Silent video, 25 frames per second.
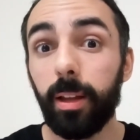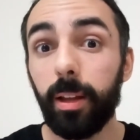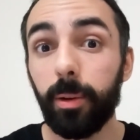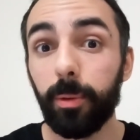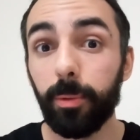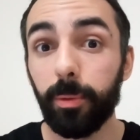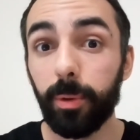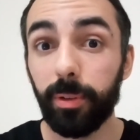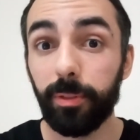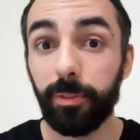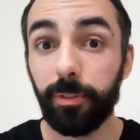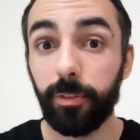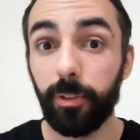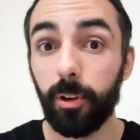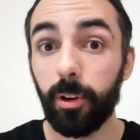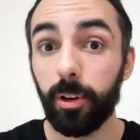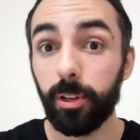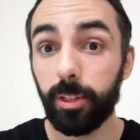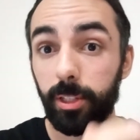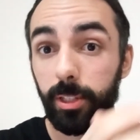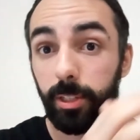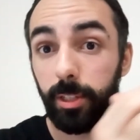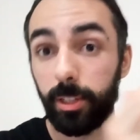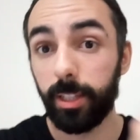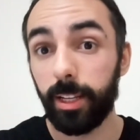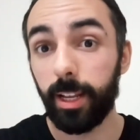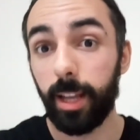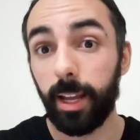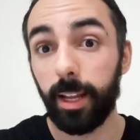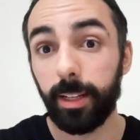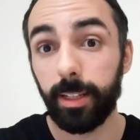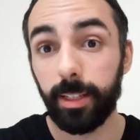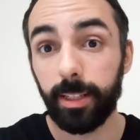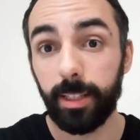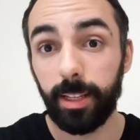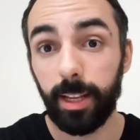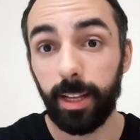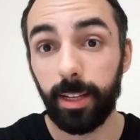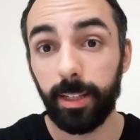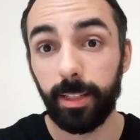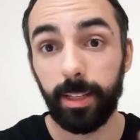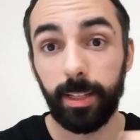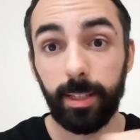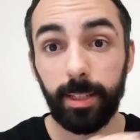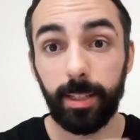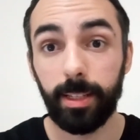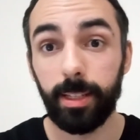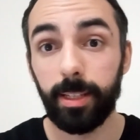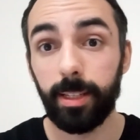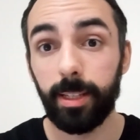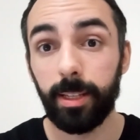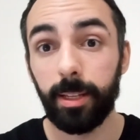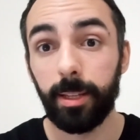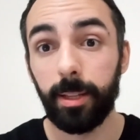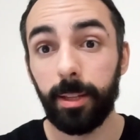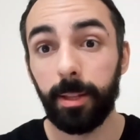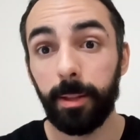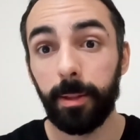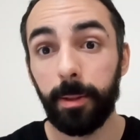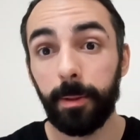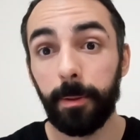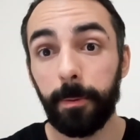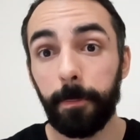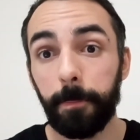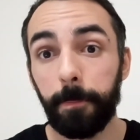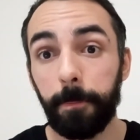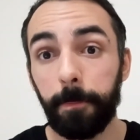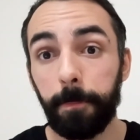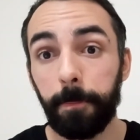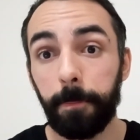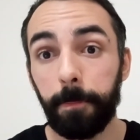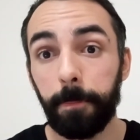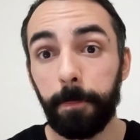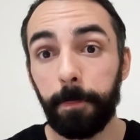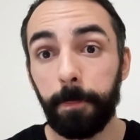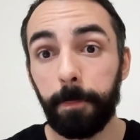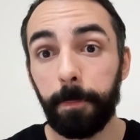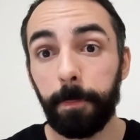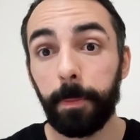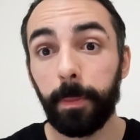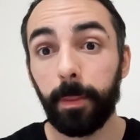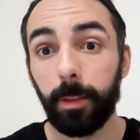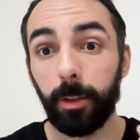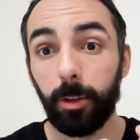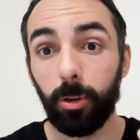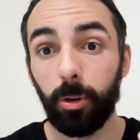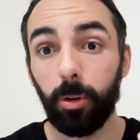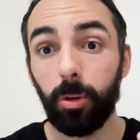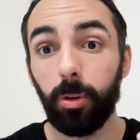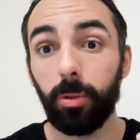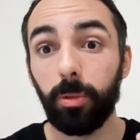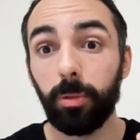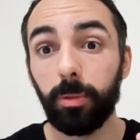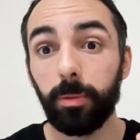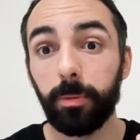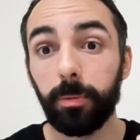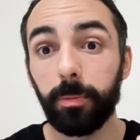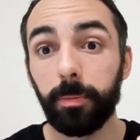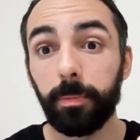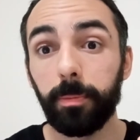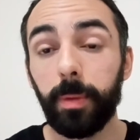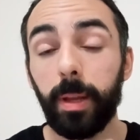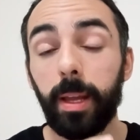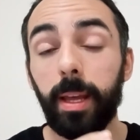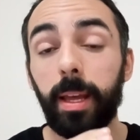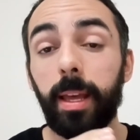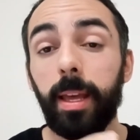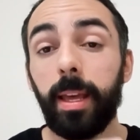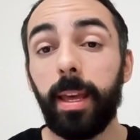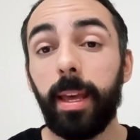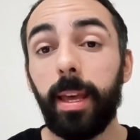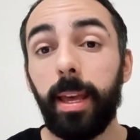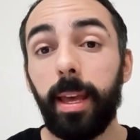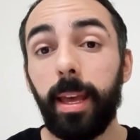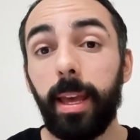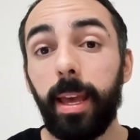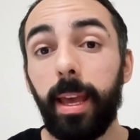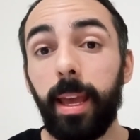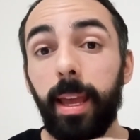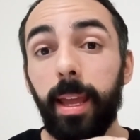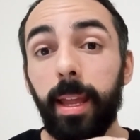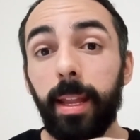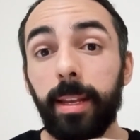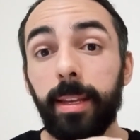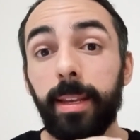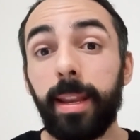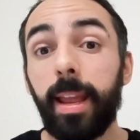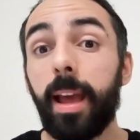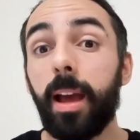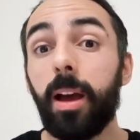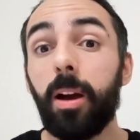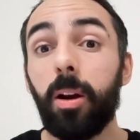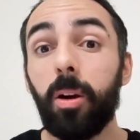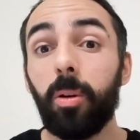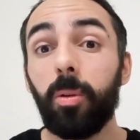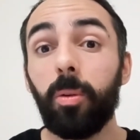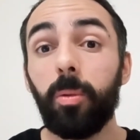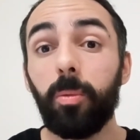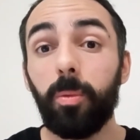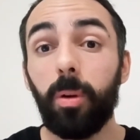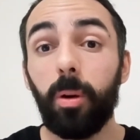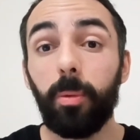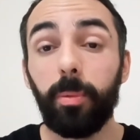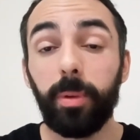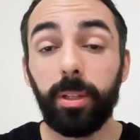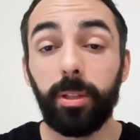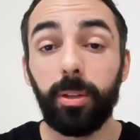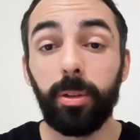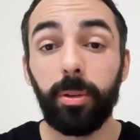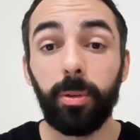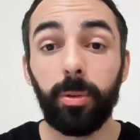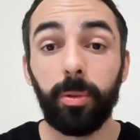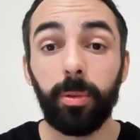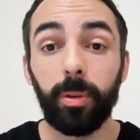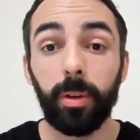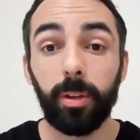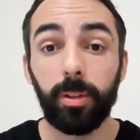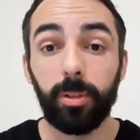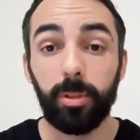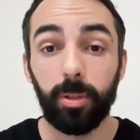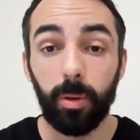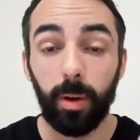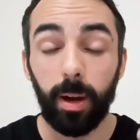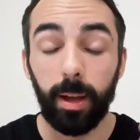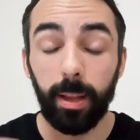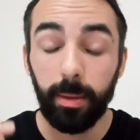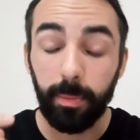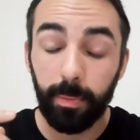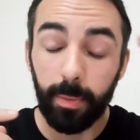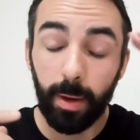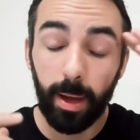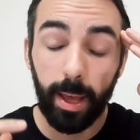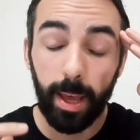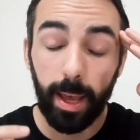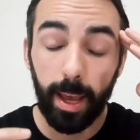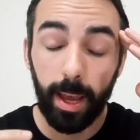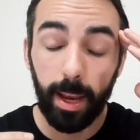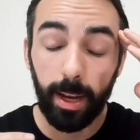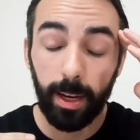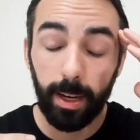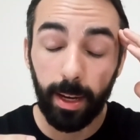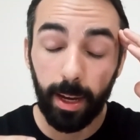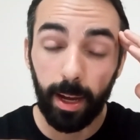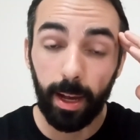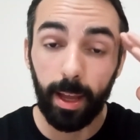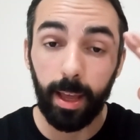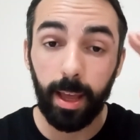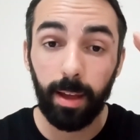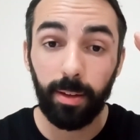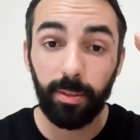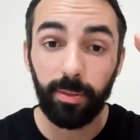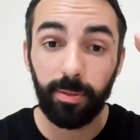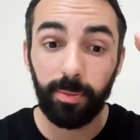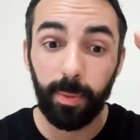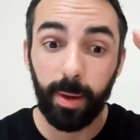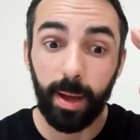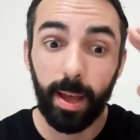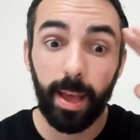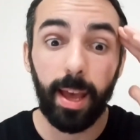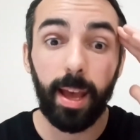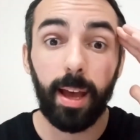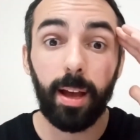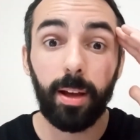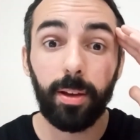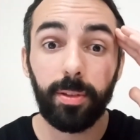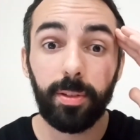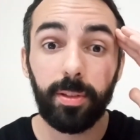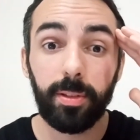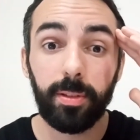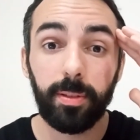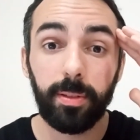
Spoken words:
refer to that sentence. Cool? And now what we do, so in my head, I have my house,